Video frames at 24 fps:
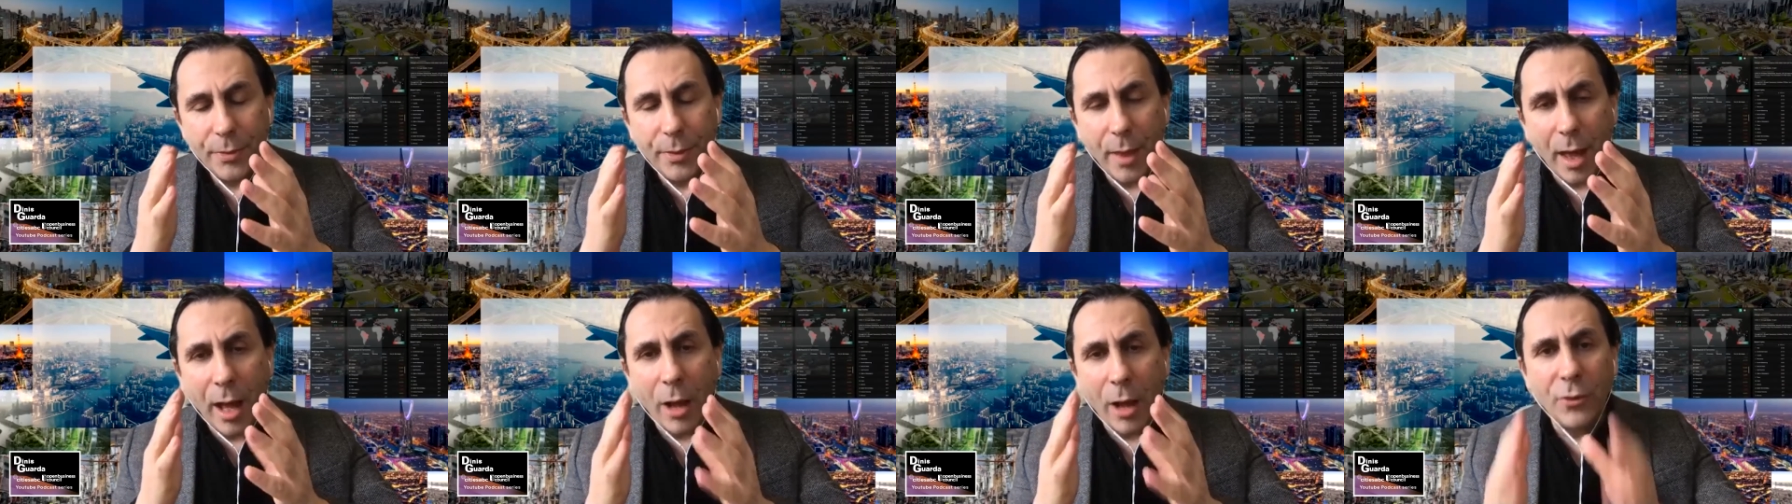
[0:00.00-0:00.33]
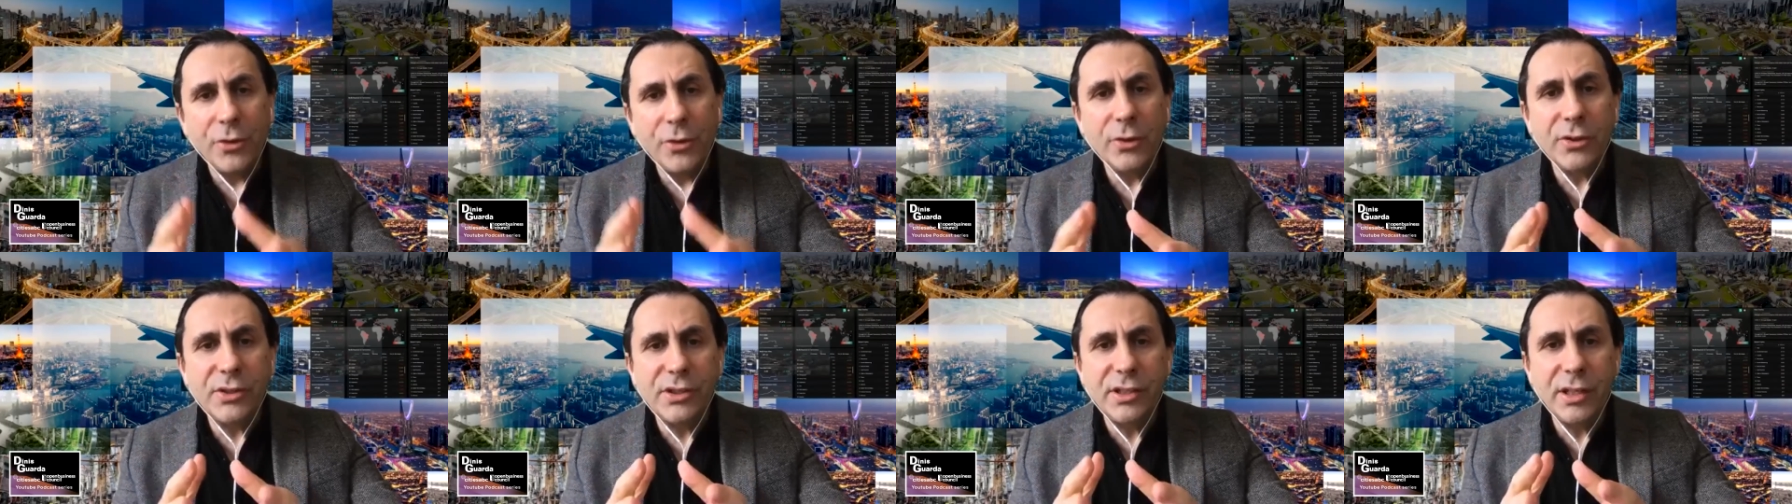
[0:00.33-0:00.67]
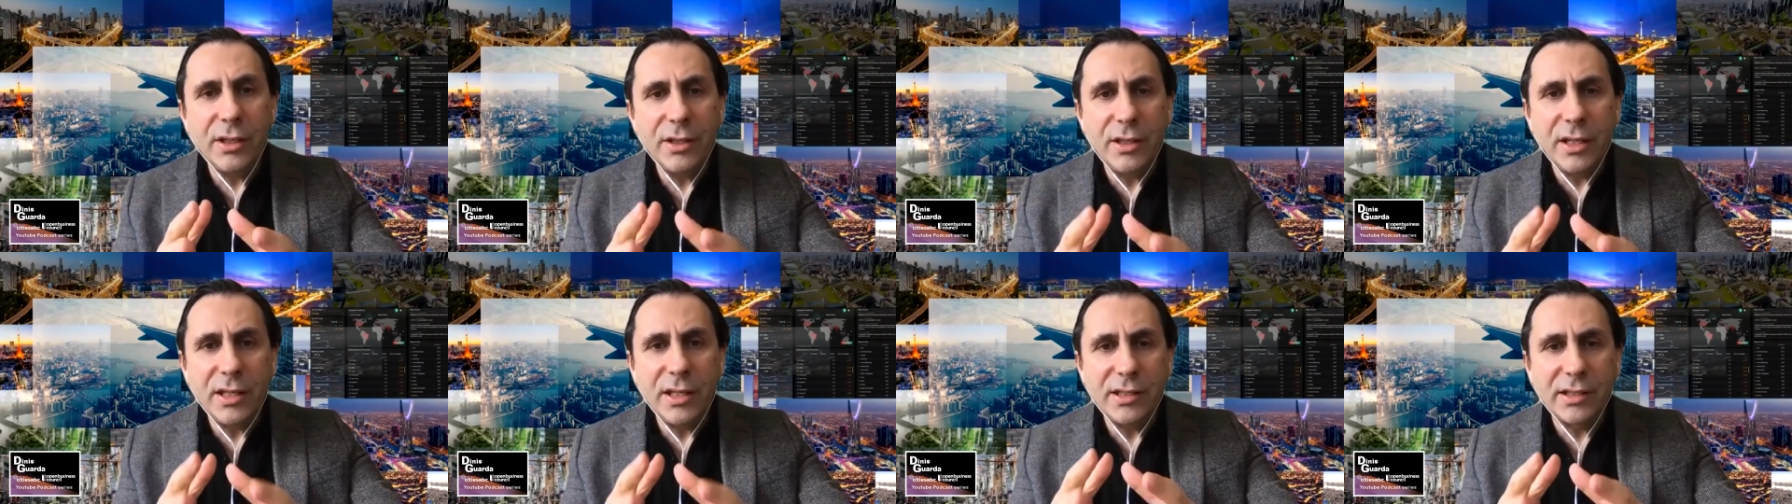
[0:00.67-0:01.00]
how do you
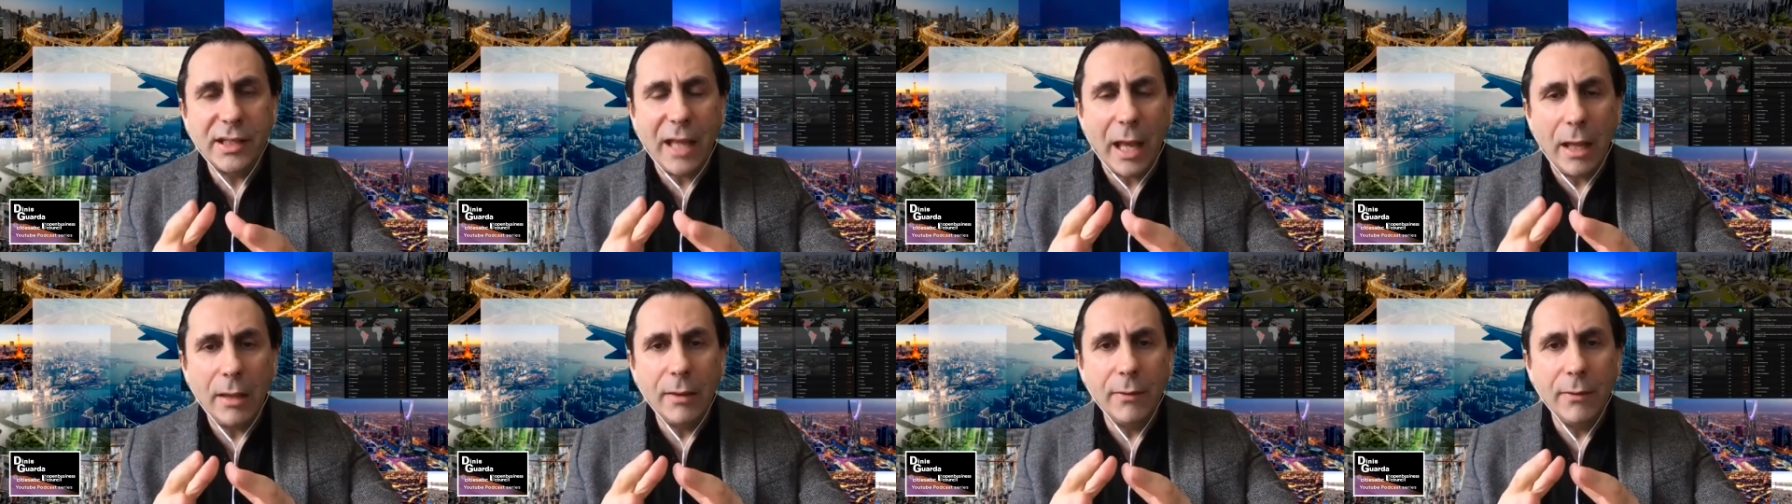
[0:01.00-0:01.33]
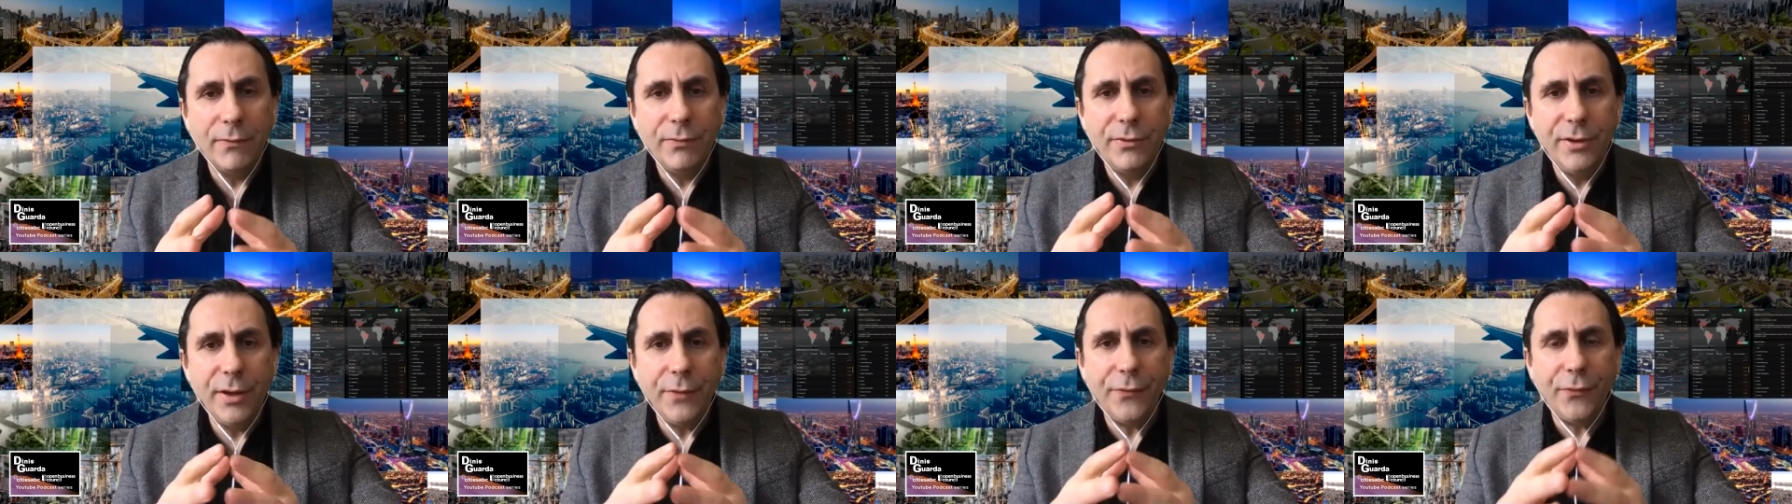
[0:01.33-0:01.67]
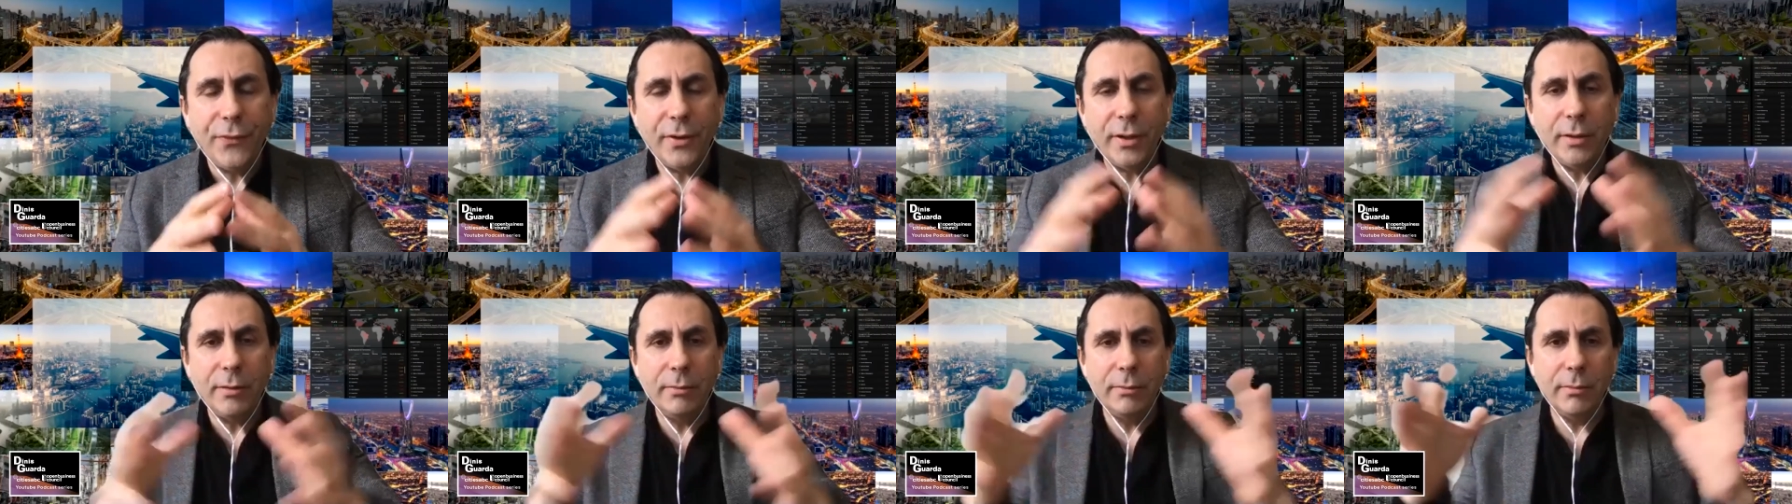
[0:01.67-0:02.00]
see this kind of
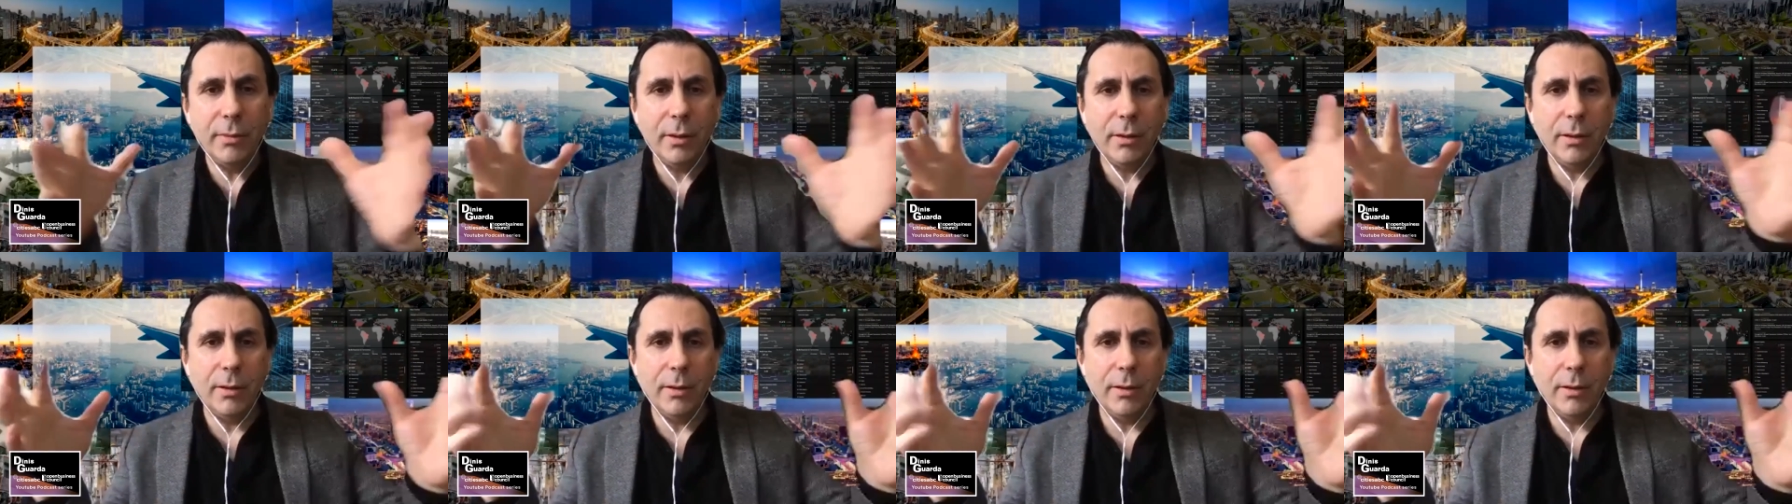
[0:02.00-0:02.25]
different,